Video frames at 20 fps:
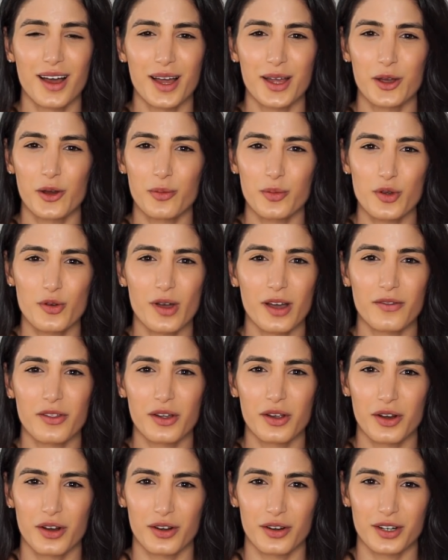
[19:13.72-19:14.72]
I hope you have
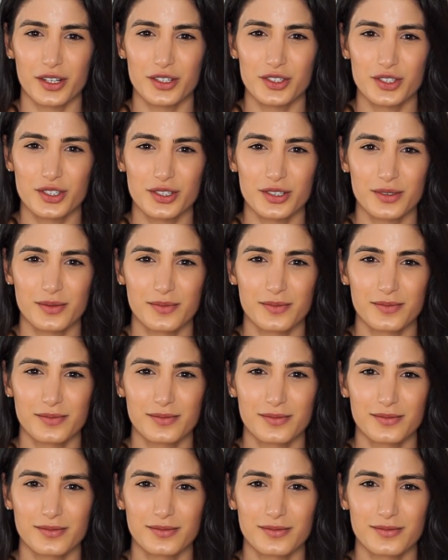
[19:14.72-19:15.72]
the courage
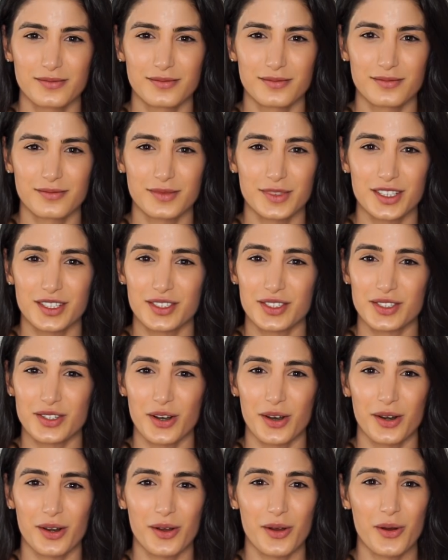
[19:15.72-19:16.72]
to
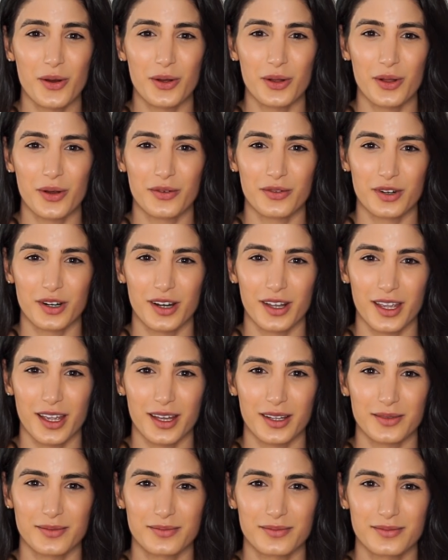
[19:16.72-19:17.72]
start all over
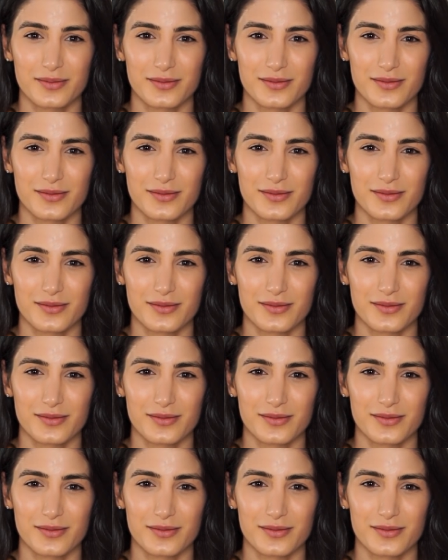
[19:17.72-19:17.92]
again.